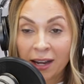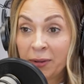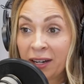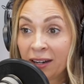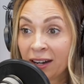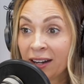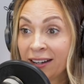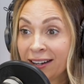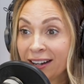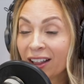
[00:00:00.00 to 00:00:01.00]
I mean,
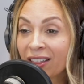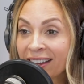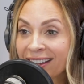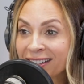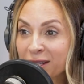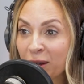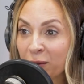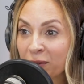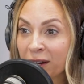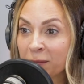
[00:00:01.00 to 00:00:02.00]
and like, it's so
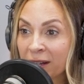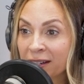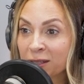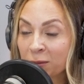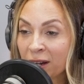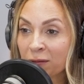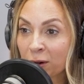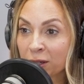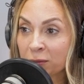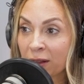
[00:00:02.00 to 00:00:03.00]
funny because we have
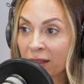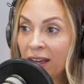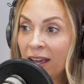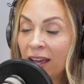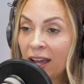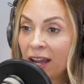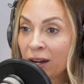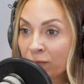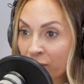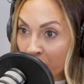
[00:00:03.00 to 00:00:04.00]
worked with
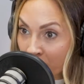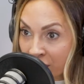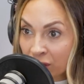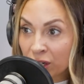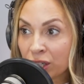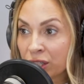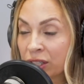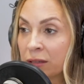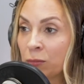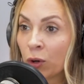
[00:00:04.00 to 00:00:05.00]

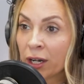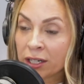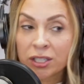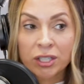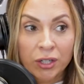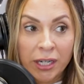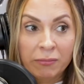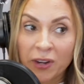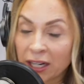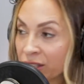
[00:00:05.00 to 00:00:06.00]
influencers, more
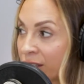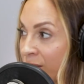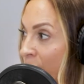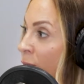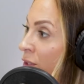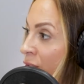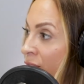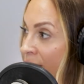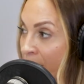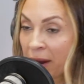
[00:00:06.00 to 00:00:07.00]
Instagram fashion
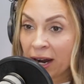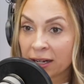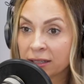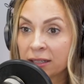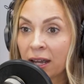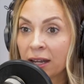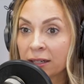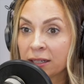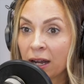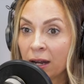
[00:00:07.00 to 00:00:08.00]
influencers in the past,
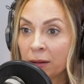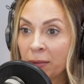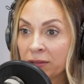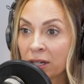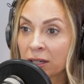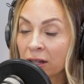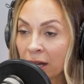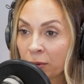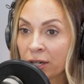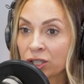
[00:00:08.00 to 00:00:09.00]
and have done
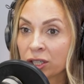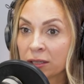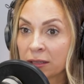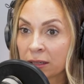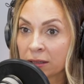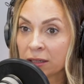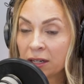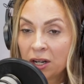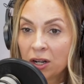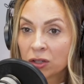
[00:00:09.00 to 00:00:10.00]
collaborations and
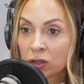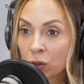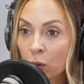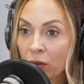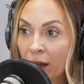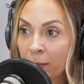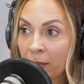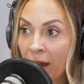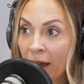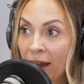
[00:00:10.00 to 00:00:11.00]
sold them.
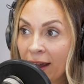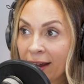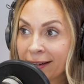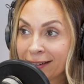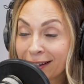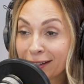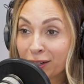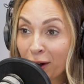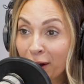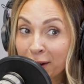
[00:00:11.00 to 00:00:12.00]
And
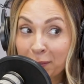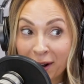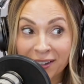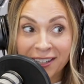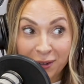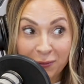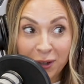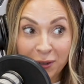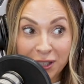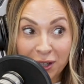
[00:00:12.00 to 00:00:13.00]
talk about an
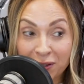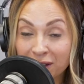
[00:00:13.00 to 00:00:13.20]
influencer.